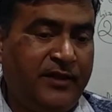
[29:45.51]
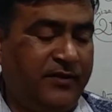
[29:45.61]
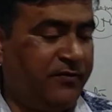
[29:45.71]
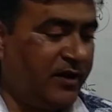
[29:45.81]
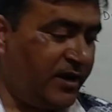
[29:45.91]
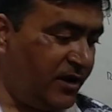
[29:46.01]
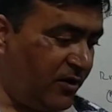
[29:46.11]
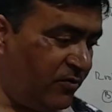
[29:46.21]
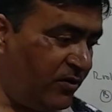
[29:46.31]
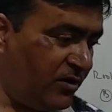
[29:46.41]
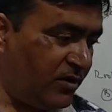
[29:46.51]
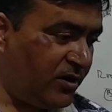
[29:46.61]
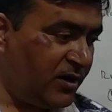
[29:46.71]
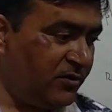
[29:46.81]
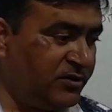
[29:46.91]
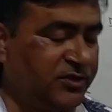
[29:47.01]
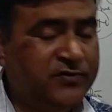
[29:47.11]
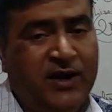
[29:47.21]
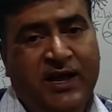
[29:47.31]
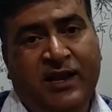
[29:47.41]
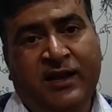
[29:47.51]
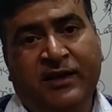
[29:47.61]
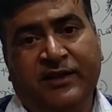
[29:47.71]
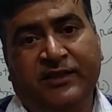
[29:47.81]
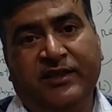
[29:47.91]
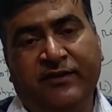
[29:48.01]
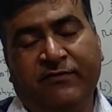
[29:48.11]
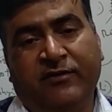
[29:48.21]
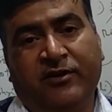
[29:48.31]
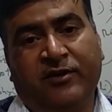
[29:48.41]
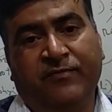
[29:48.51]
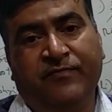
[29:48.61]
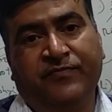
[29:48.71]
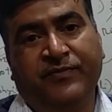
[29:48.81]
they fallen down onto the soil, they form